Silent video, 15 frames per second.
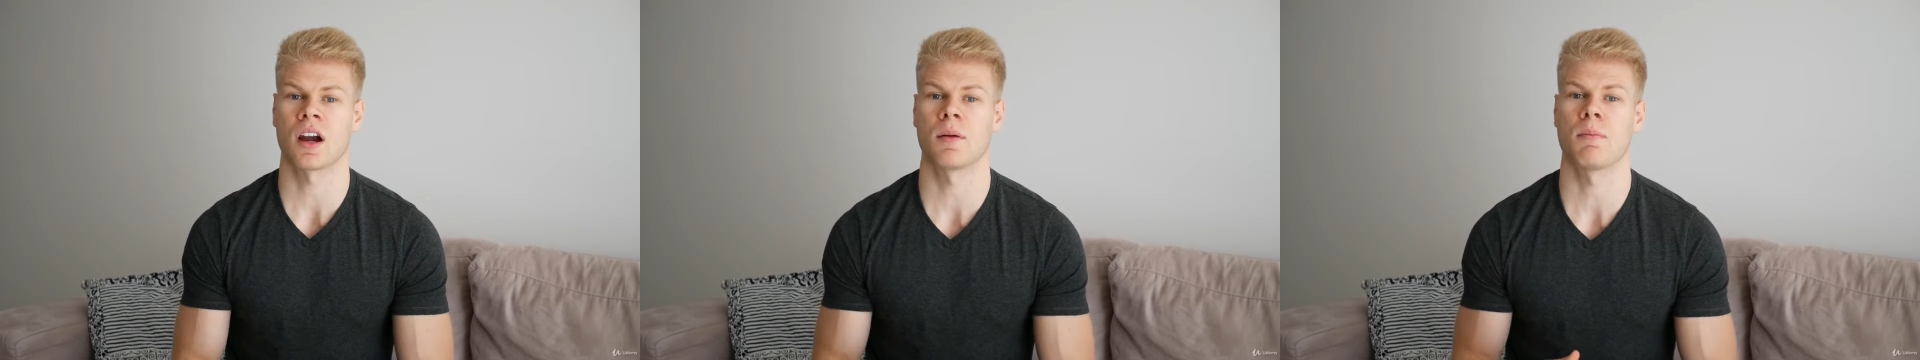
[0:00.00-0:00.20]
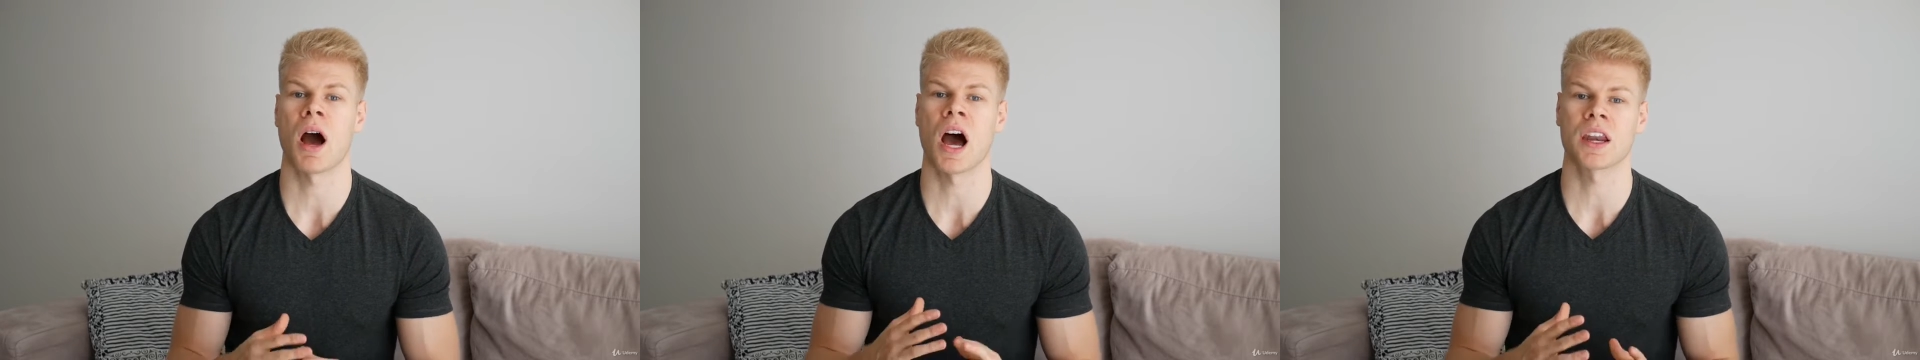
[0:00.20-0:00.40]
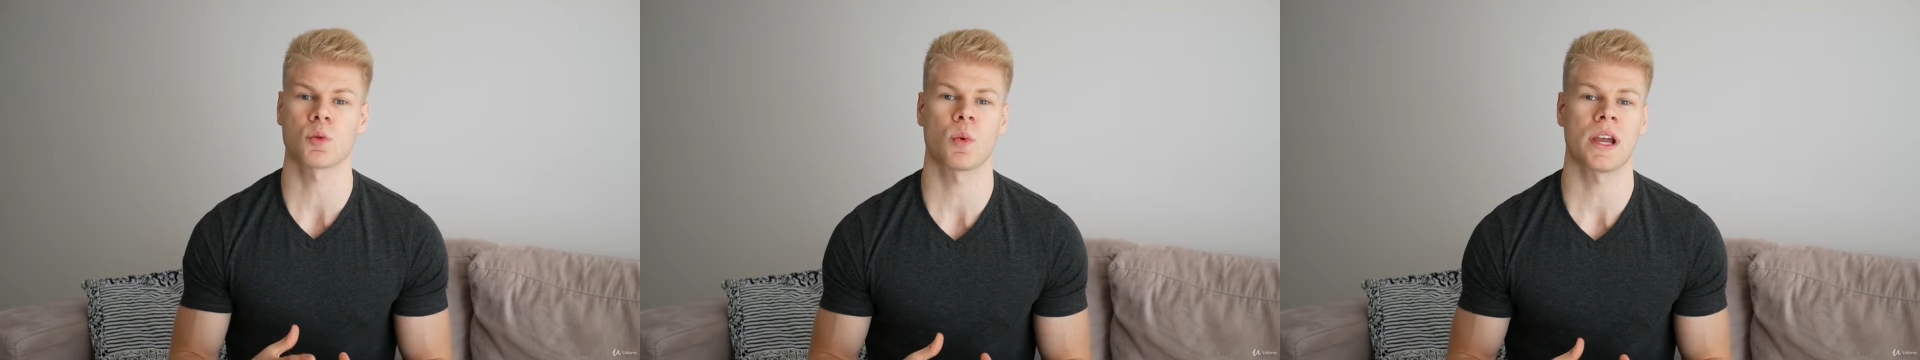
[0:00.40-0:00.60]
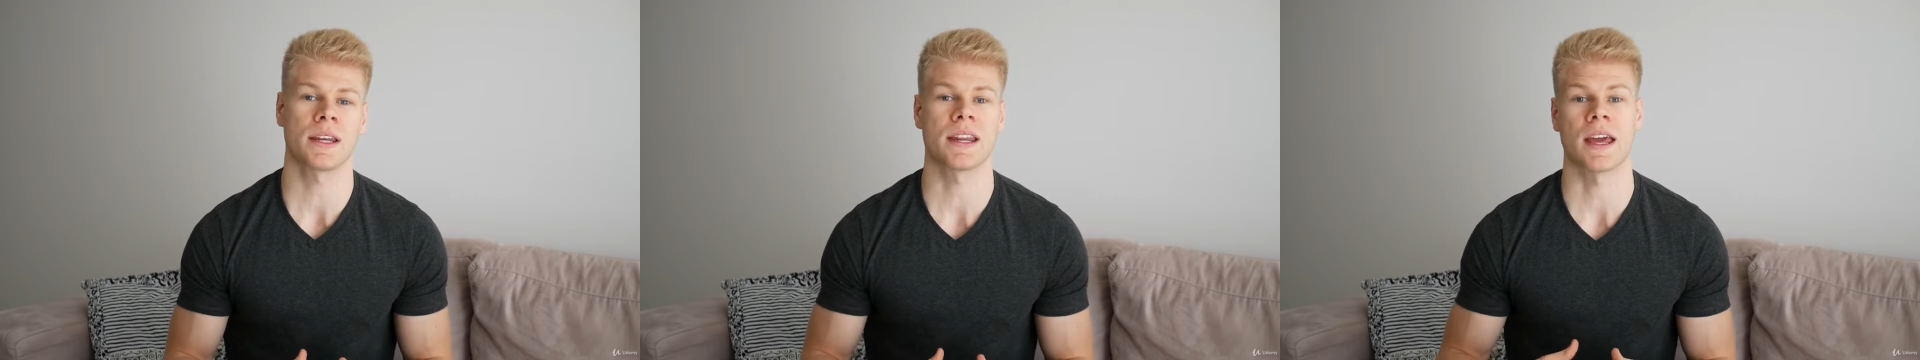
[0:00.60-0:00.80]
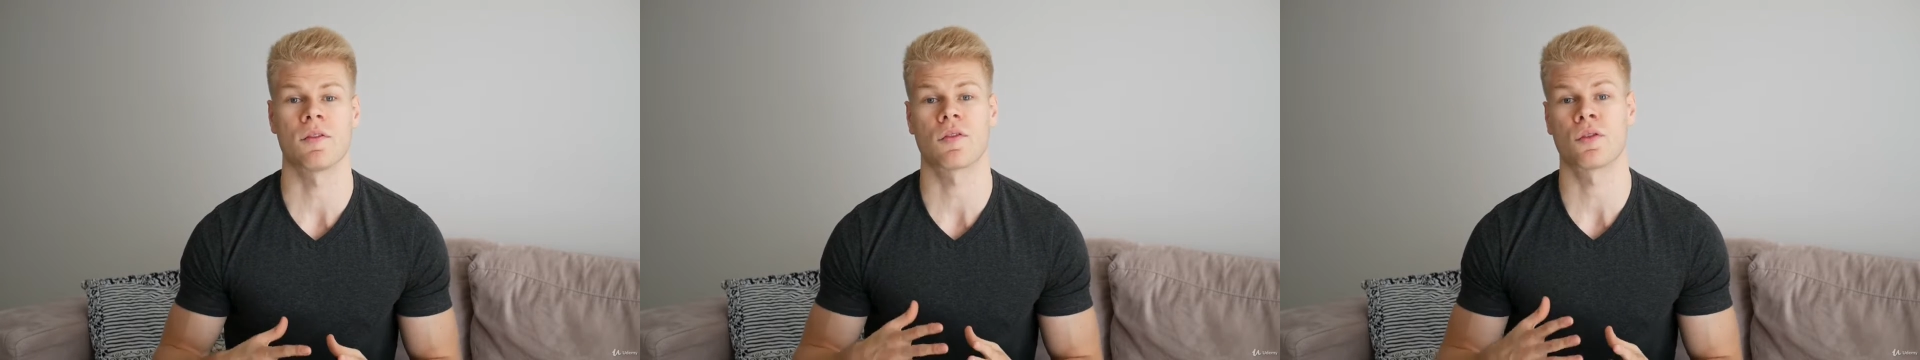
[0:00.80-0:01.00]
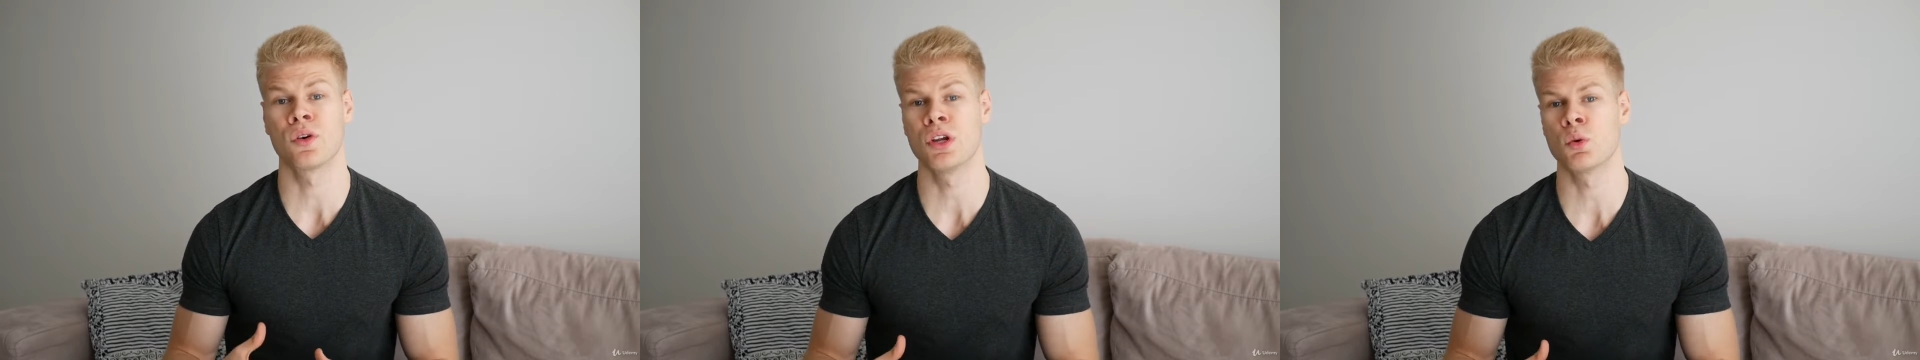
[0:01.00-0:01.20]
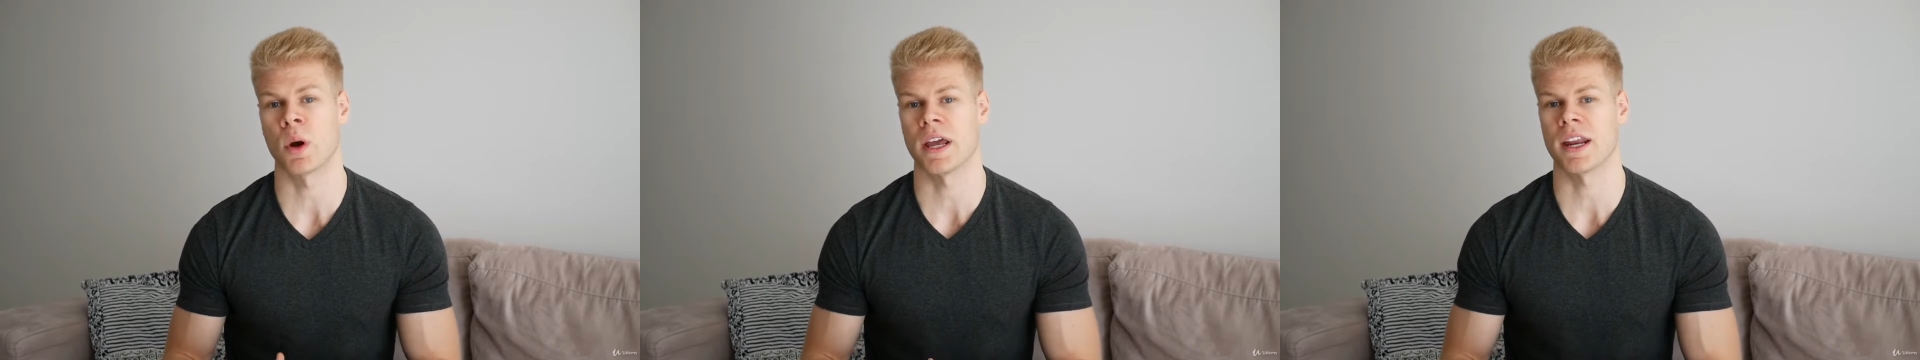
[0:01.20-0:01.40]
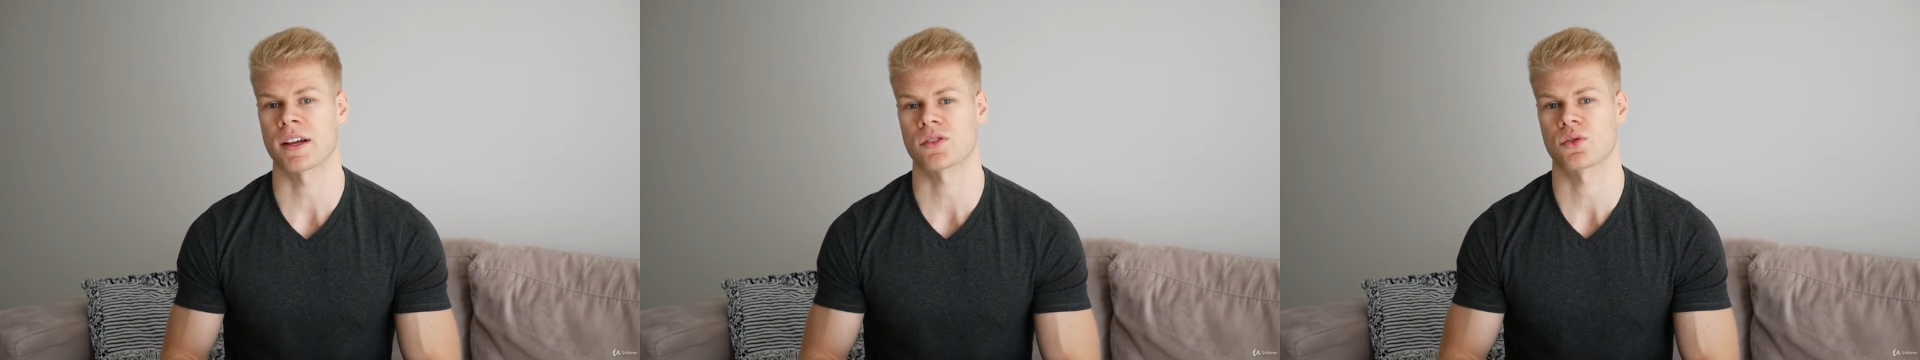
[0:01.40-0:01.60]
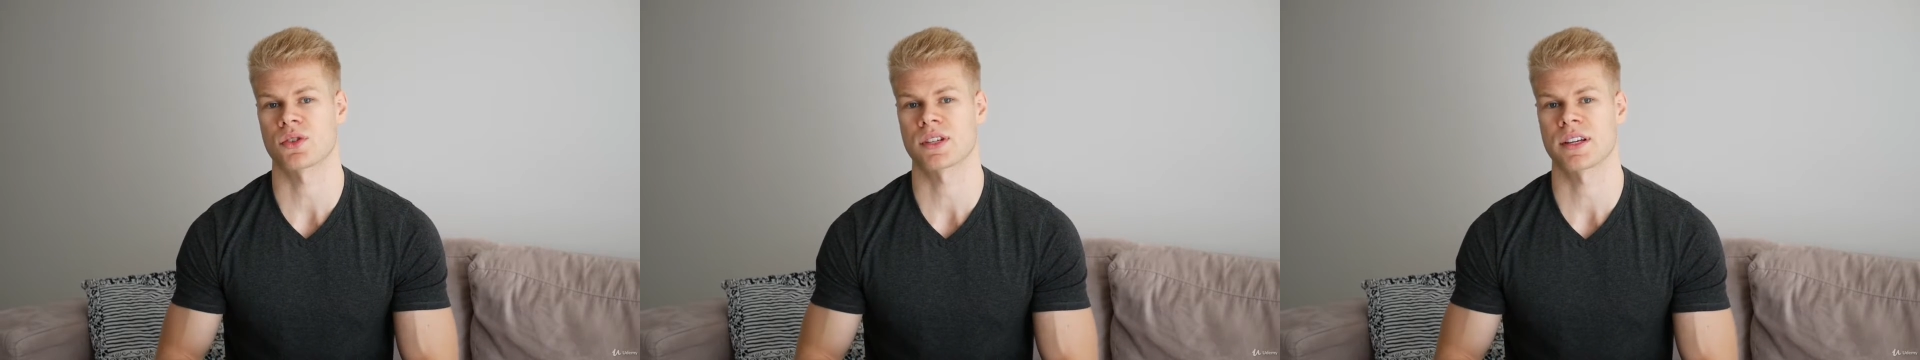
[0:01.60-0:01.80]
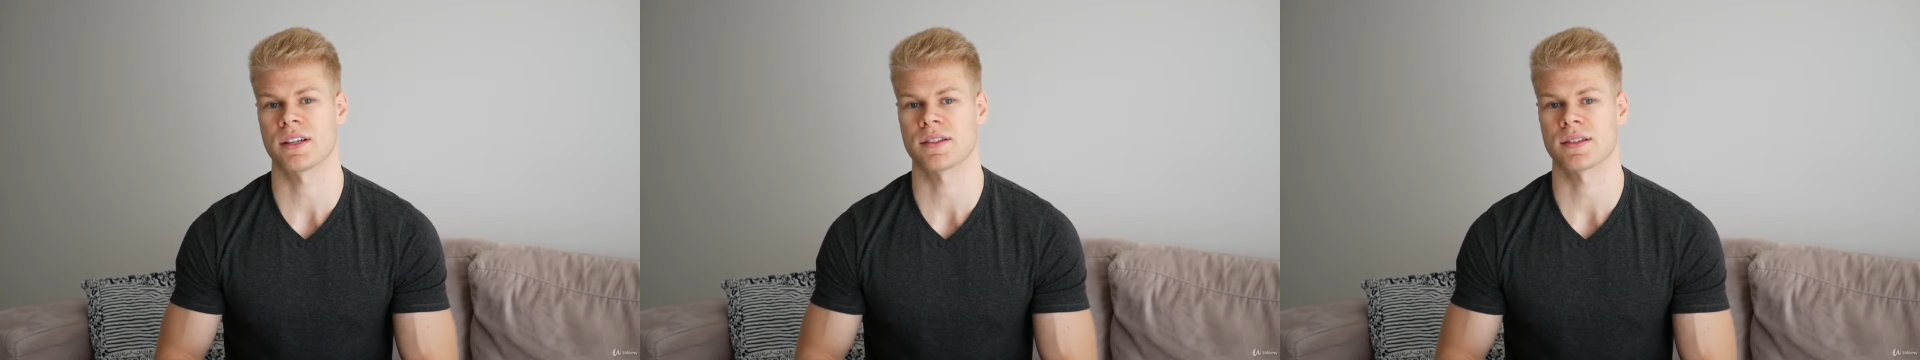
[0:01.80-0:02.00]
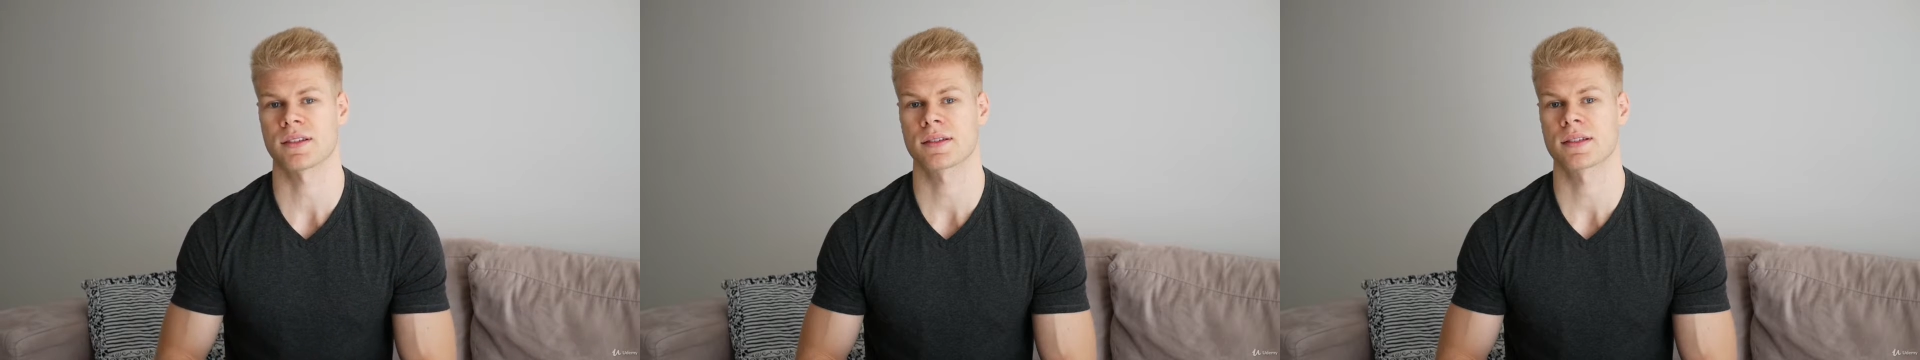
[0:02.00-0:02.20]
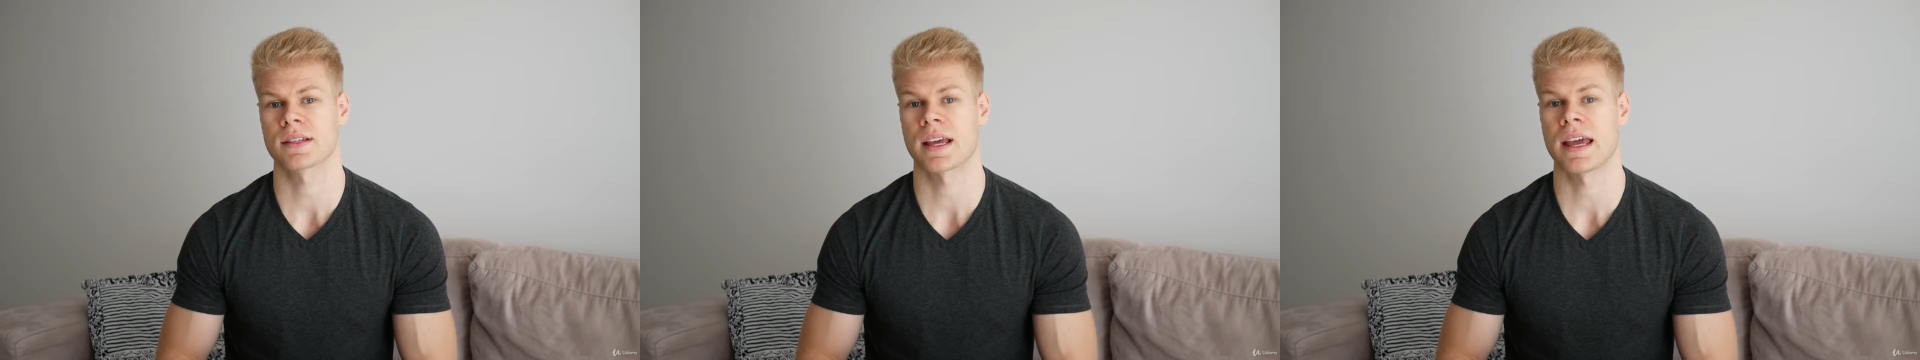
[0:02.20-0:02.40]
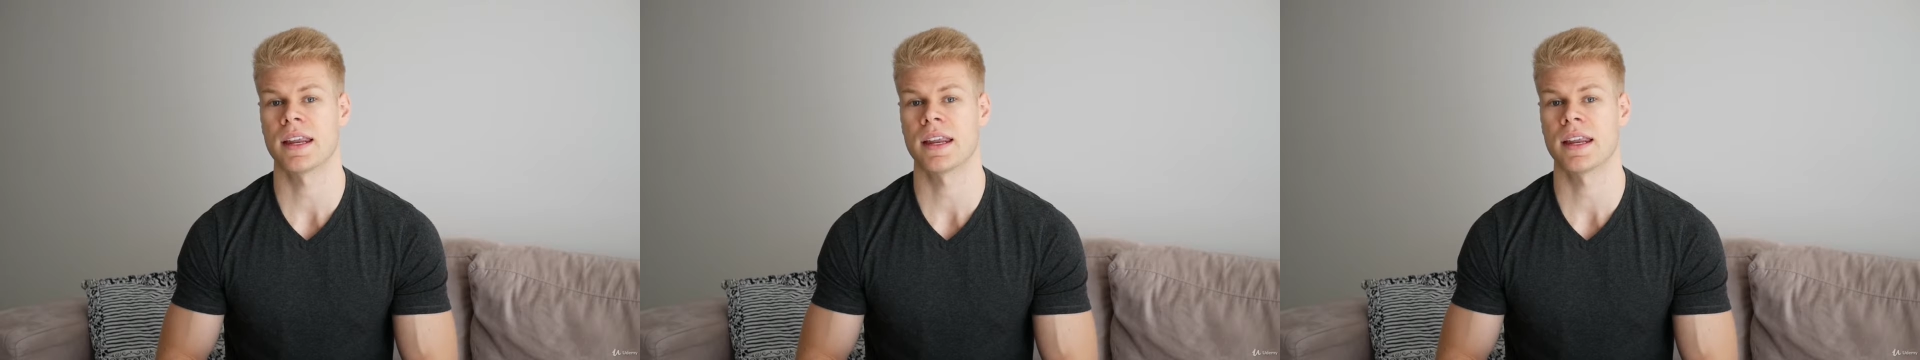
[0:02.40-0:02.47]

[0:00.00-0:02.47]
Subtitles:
are body weight and free weight exercises,